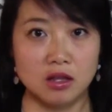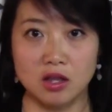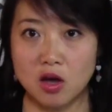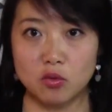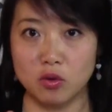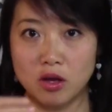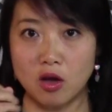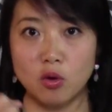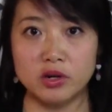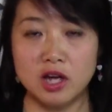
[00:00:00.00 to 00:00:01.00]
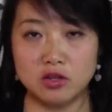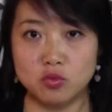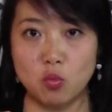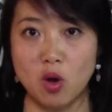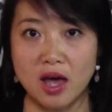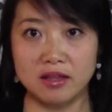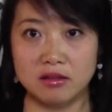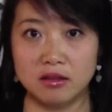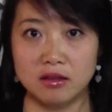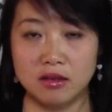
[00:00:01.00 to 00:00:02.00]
not holding on to one.